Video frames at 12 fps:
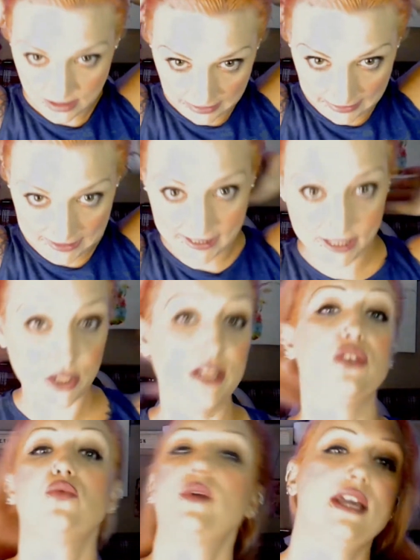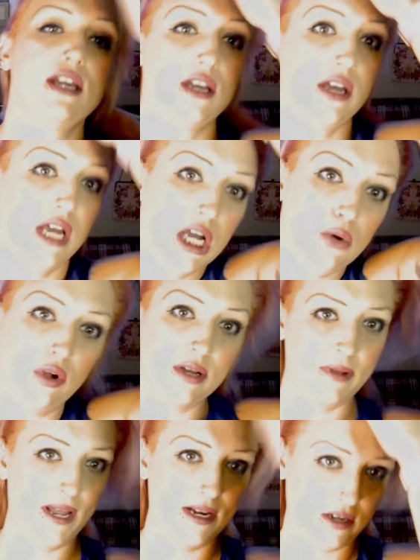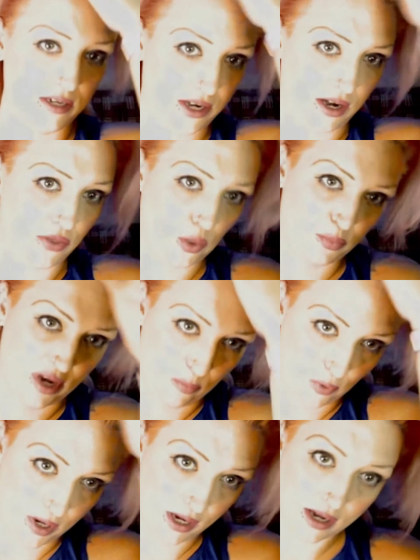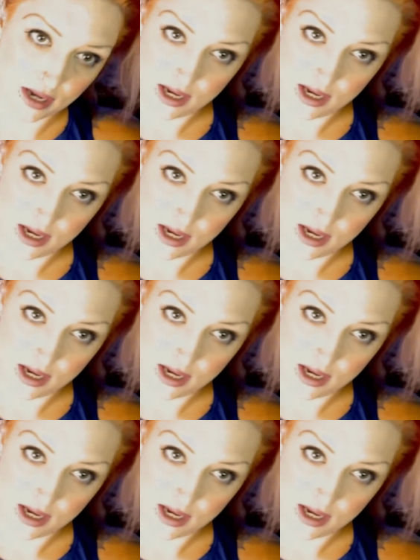later in the week, will depend on your other prep work.